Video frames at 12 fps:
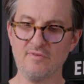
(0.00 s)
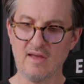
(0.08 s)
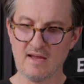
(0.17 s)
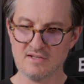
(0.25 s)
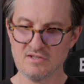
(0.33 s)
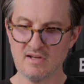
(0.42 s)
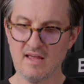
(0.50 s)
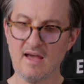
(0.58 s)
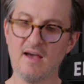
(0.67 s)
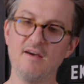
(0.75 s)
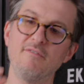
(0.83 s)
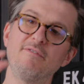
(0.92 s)
actually
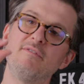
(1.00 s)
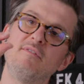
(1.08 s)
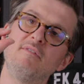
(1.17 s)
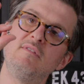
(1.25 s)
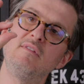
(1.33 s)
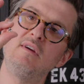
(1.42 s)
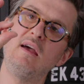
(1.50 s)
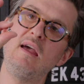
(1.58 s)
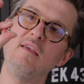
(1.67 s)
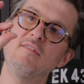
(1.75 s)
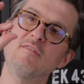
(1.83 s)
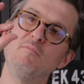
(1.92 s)
have
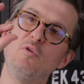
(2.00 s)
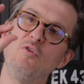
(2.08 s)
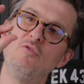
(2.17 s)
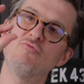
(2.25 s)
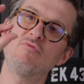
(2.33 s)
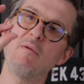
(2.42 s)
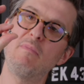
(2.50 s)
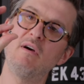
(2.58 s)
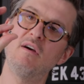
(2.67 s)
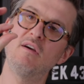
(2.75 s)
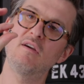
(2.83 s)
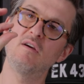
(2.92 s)
a small
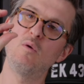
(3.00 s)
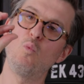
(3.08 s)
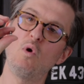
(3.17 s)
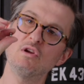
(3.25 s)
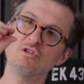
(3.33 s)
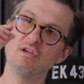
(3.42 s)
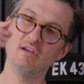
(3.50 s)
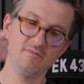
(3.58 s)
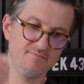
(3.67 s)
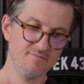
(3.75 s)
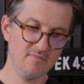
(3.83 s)
rubber washer